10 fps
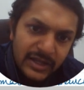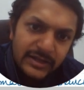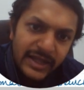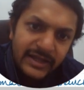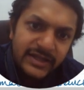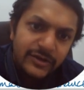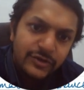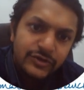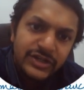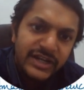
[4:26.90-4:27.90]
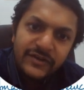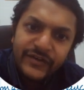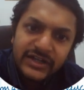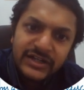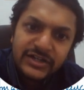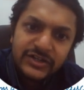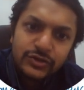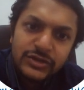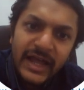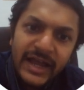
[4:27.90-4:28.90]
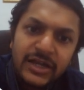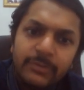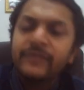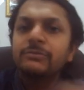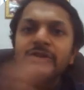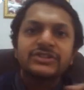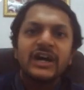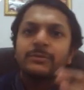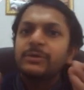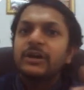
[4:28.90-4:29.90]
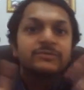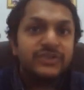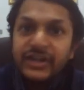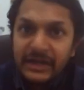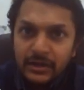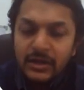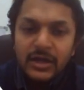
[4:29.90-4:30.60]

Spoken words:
like they are using green filter. So the light coming from the star becomes green.